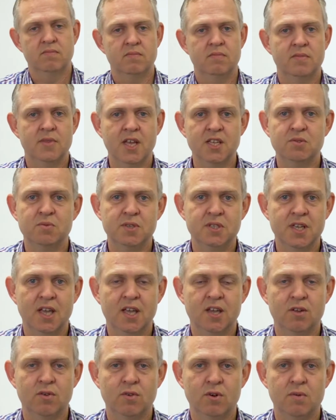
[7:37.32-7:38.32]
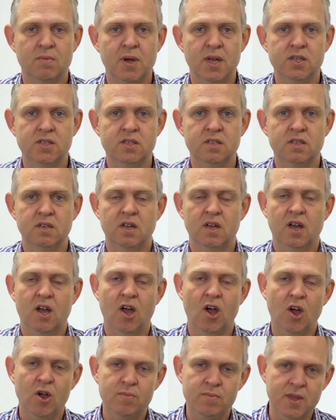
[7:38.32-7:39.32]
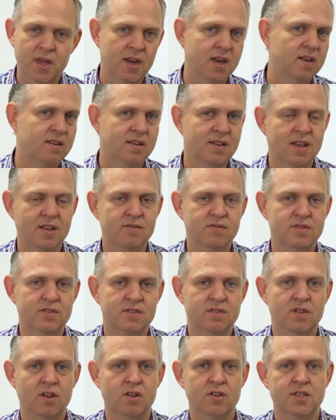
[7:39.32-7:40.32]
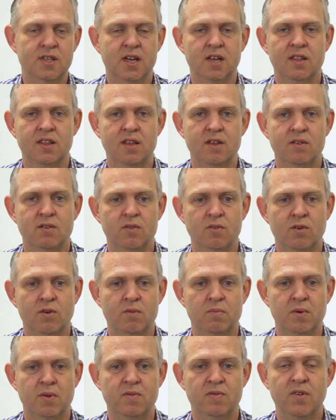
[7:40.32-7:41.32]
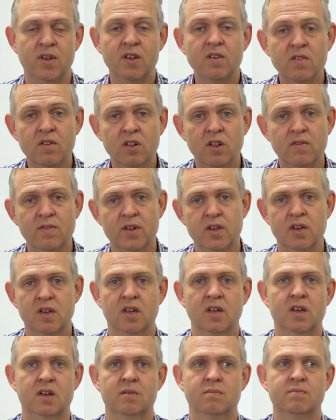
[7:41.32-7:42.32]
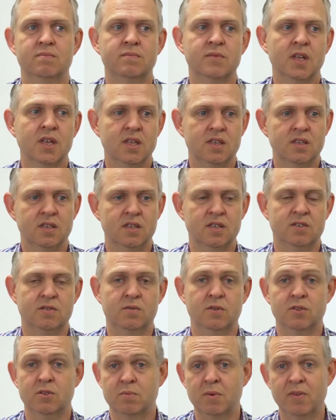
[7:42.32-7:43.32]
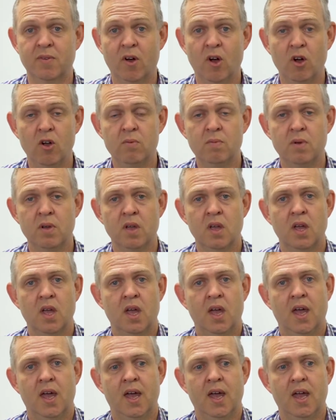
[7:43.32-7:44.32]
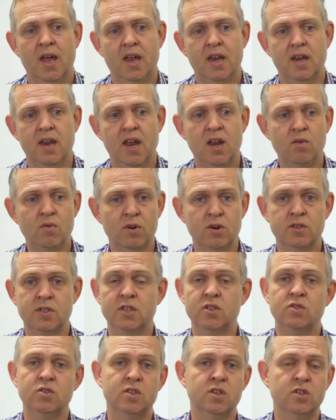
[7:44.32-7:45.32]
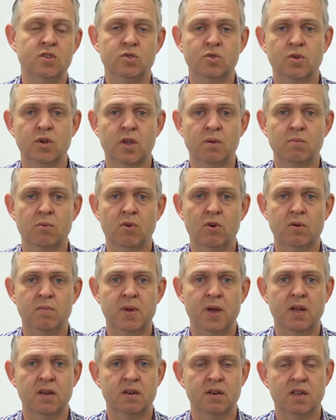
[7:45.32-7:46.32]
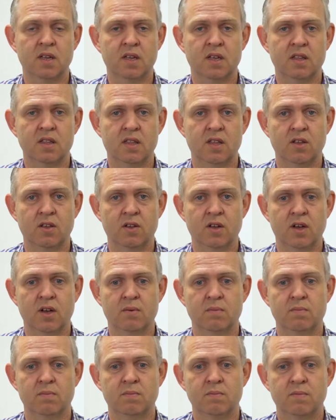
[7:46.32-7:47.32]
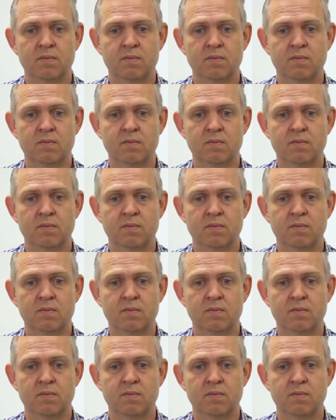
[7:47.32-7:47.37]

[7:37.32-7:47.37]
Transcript: That's my take on automation. I hope that gives those out there who are a bit fearful of it, I suppose, a bit of hope. And anyone who's interested in talking more about the